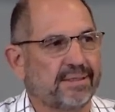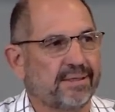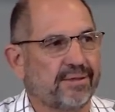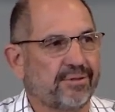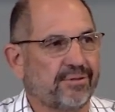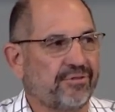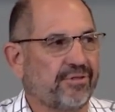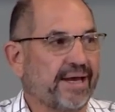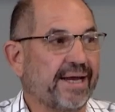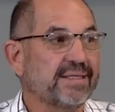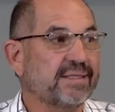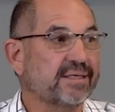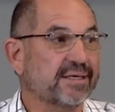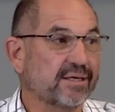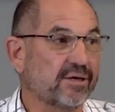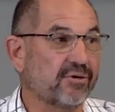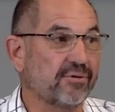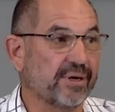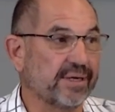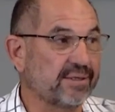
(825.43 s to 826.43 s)
That the
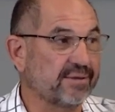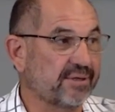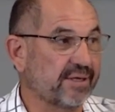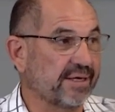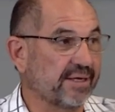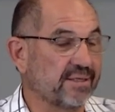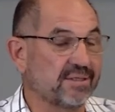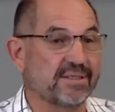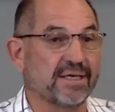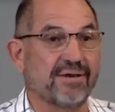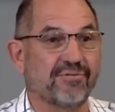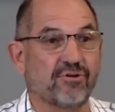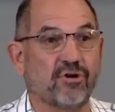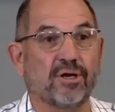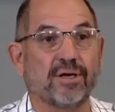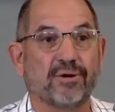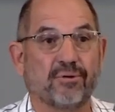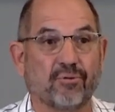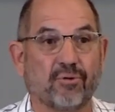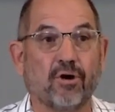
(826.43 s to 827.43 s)
Corinthians have
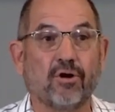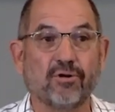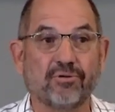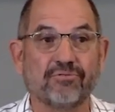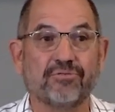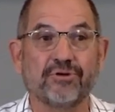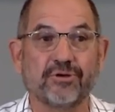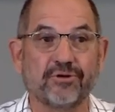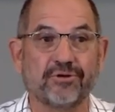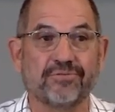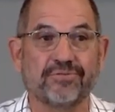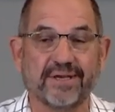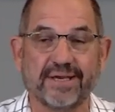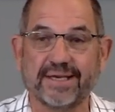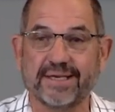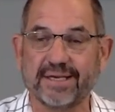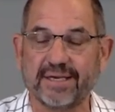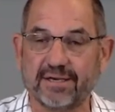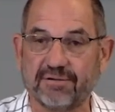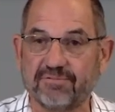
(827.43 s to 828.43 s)
got a wrong view of their
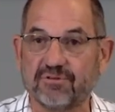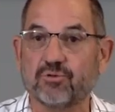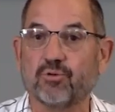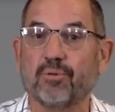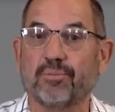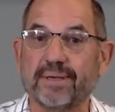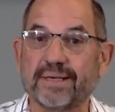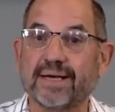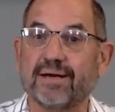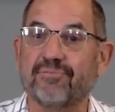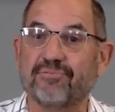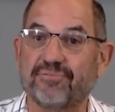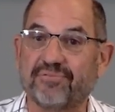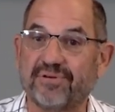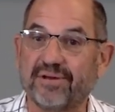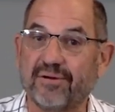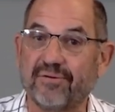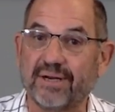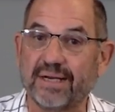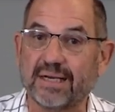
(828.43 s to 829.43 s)
gifts will become
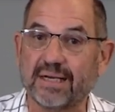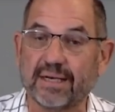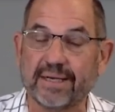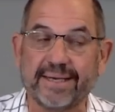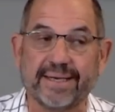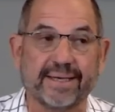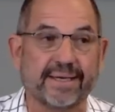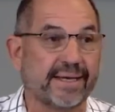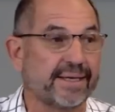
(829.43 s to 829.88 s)
very clear,